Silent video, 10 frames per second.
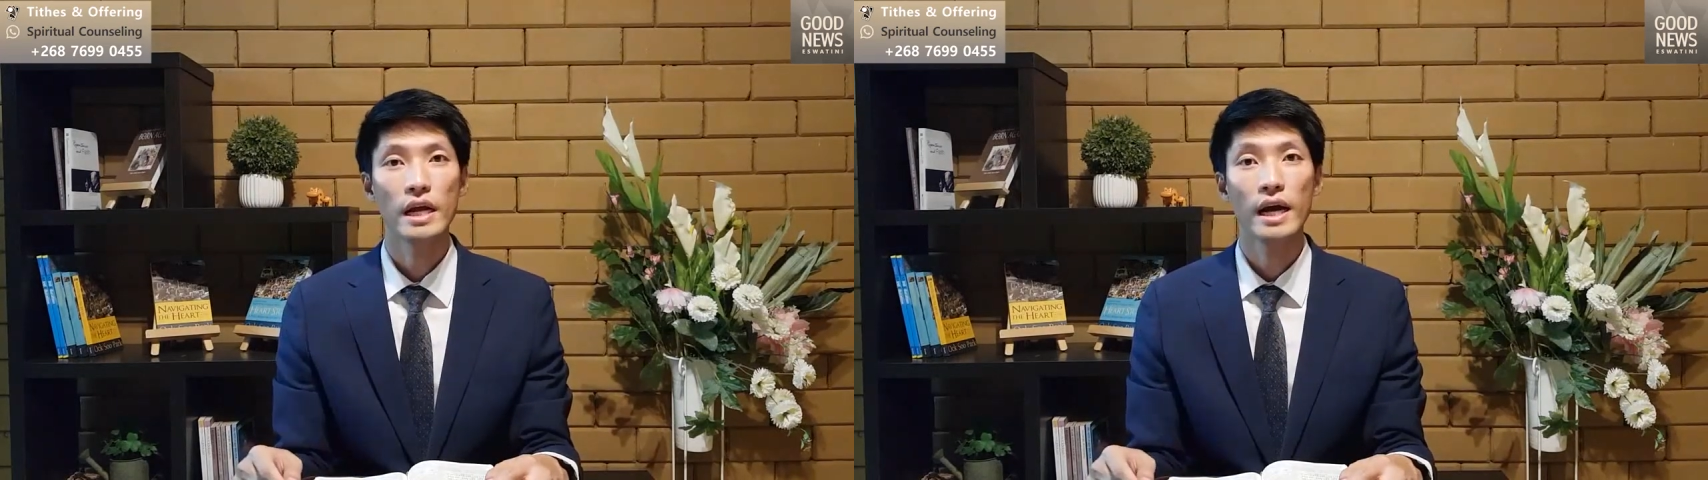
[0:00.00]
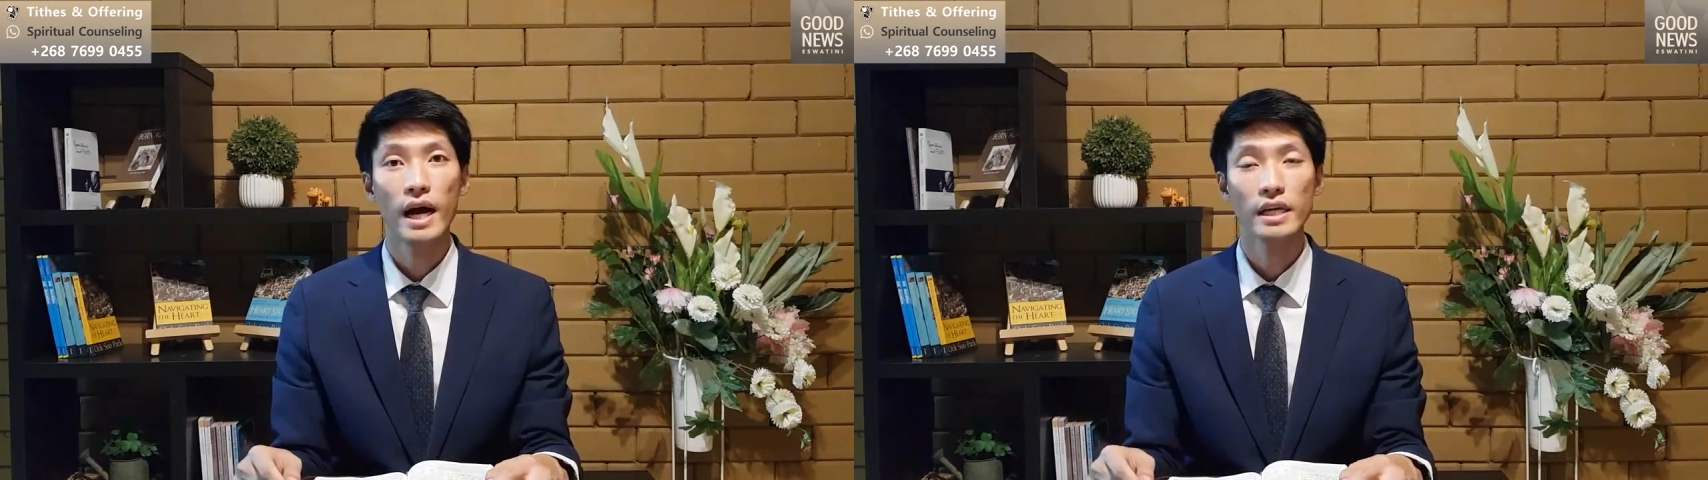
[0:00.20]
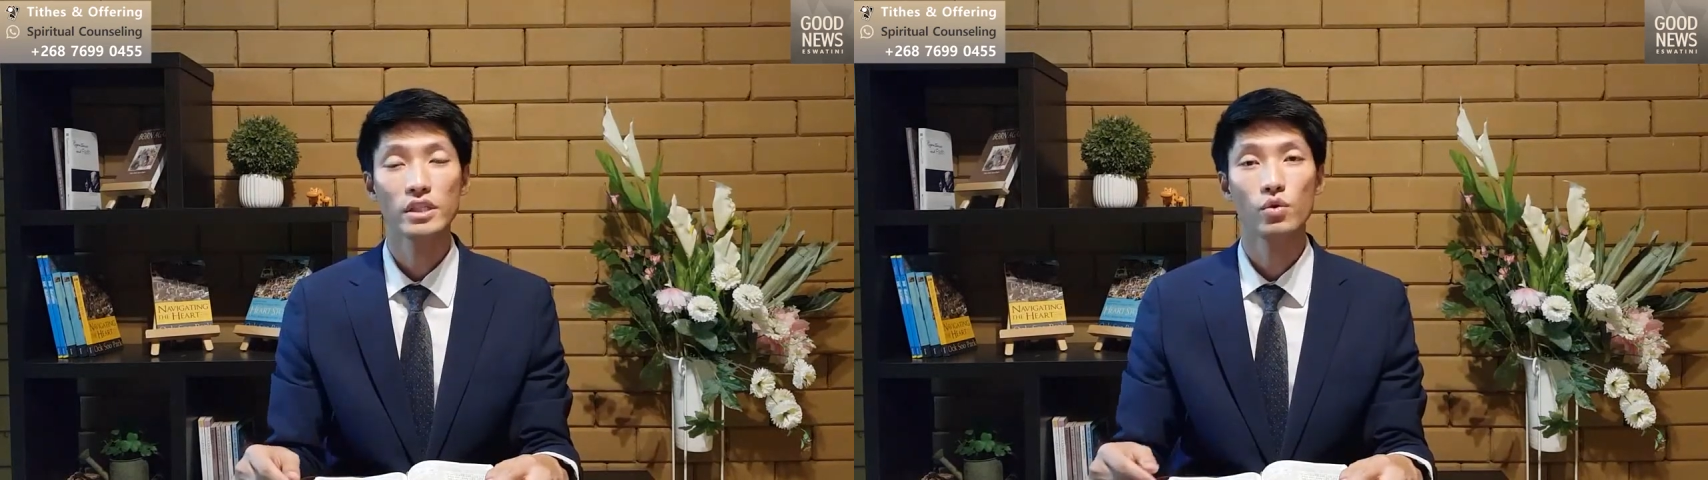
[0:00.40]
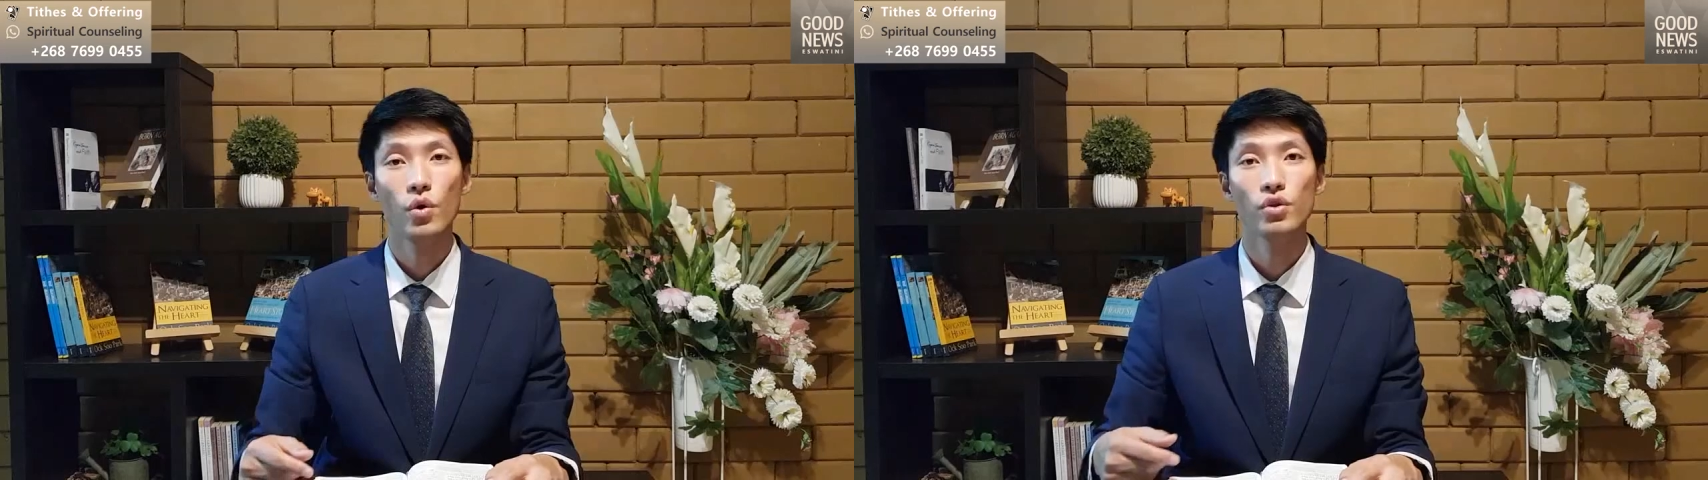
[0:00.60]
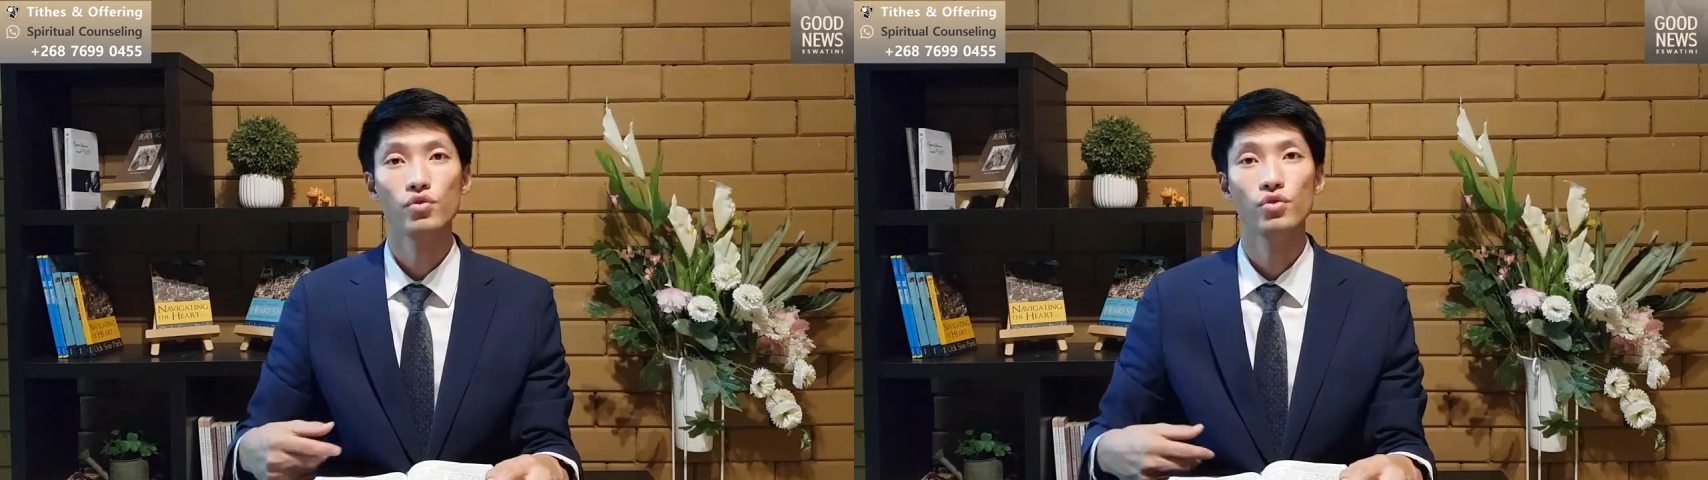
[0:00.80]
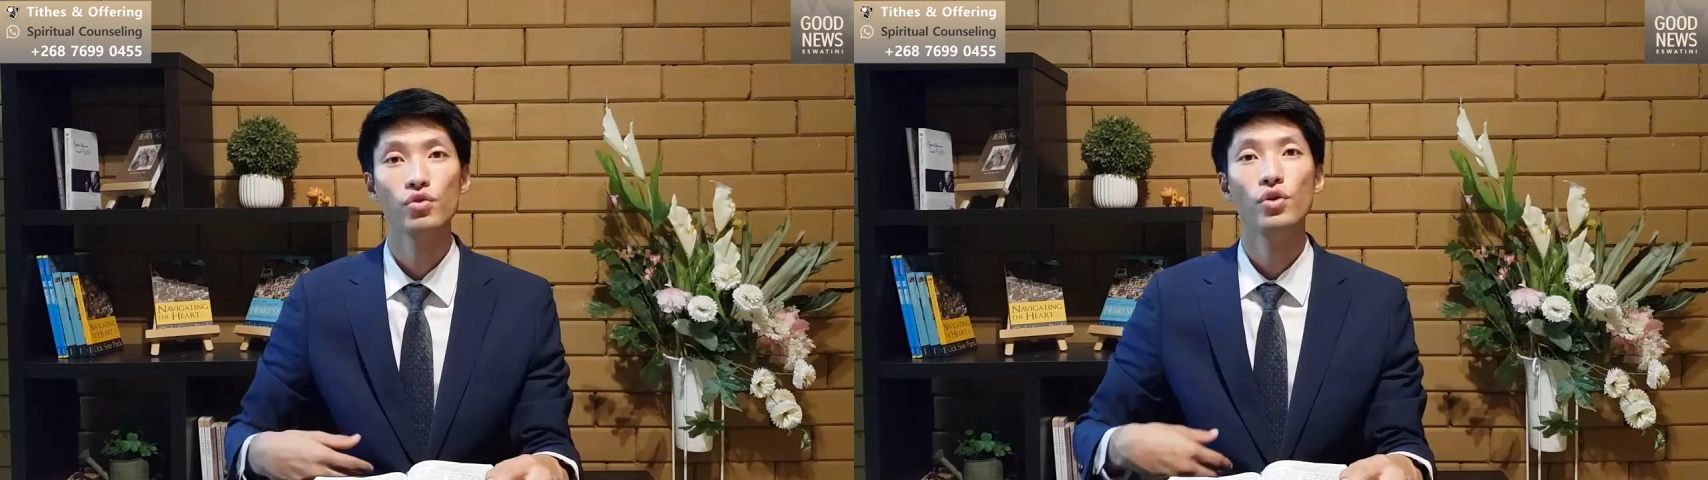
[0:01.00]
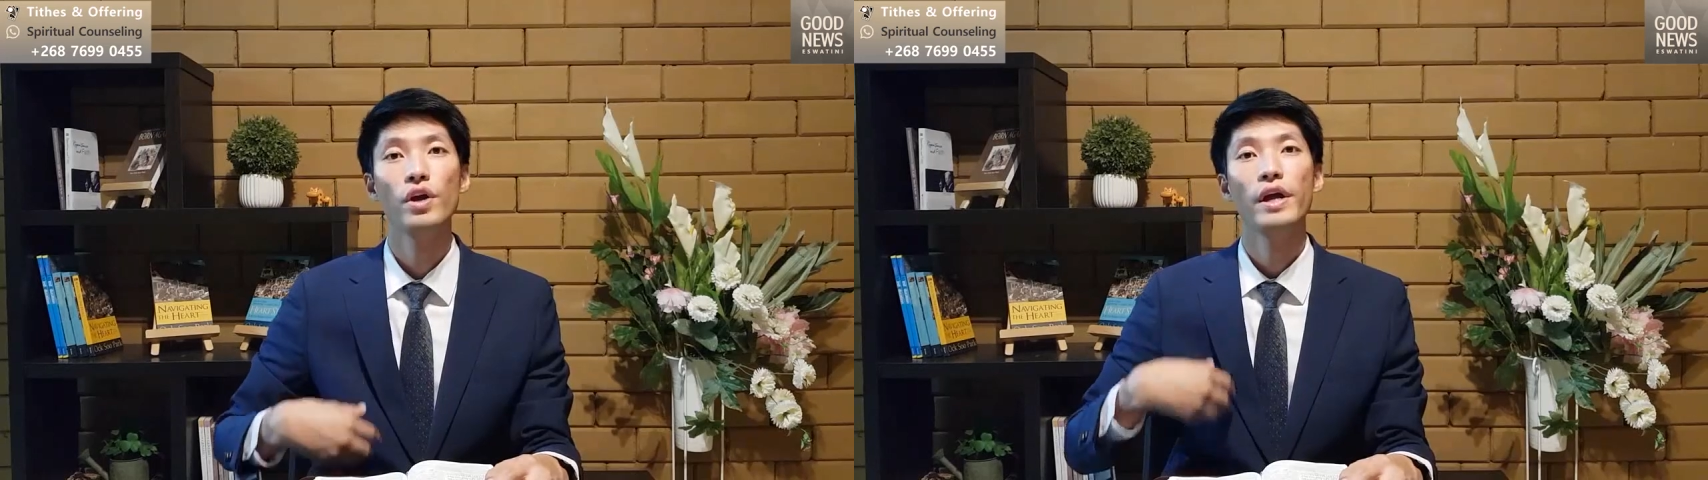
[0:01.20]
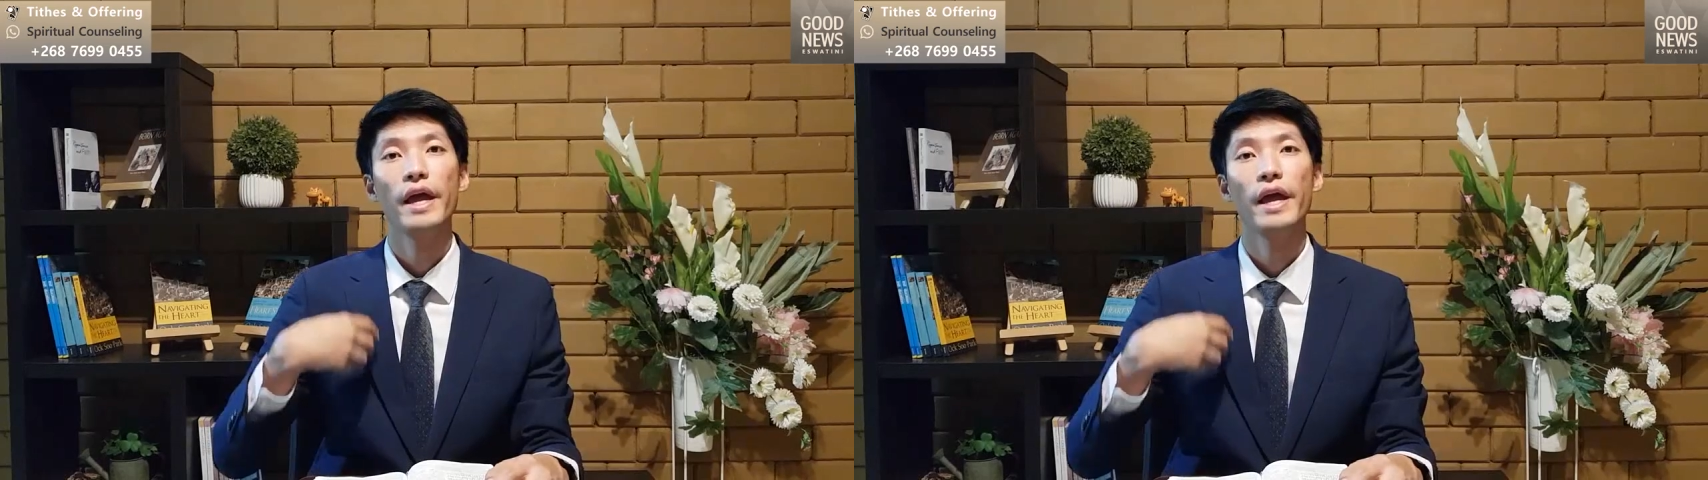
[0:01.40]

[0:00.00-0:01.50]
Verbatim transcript: God is going to